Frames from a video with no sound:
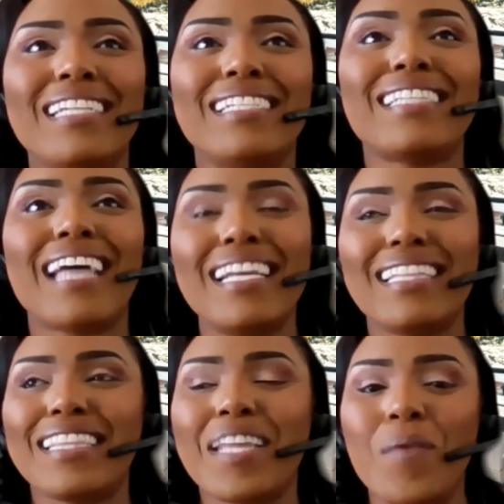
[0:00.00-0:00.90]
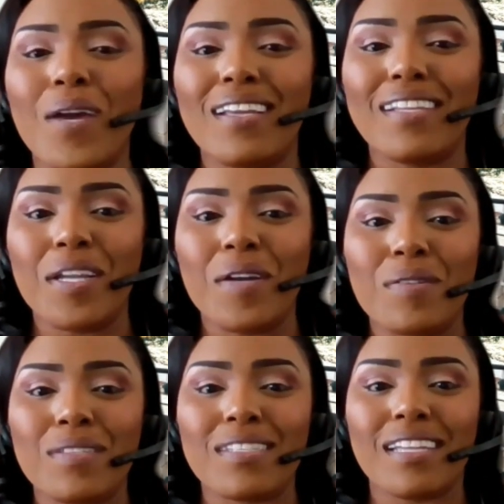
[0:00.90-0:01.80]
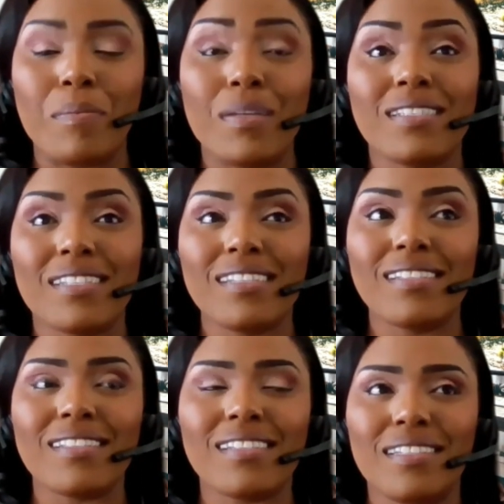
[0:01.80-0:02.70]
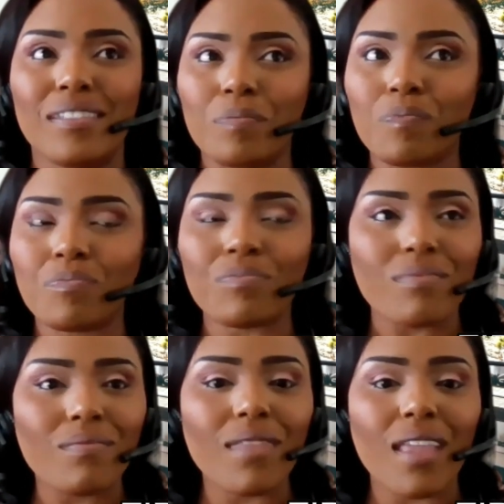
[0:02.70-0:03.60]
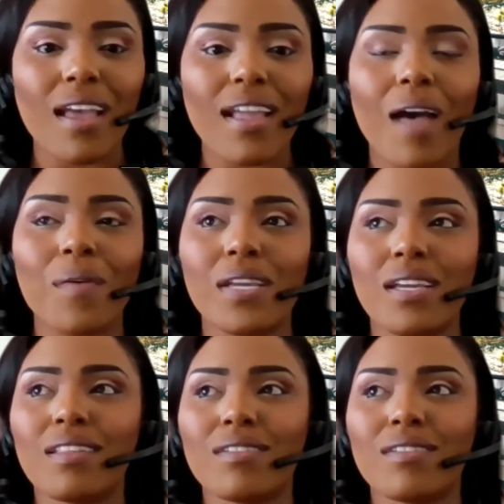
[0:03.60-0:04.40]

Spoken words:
decide that they want to, study business and accounting.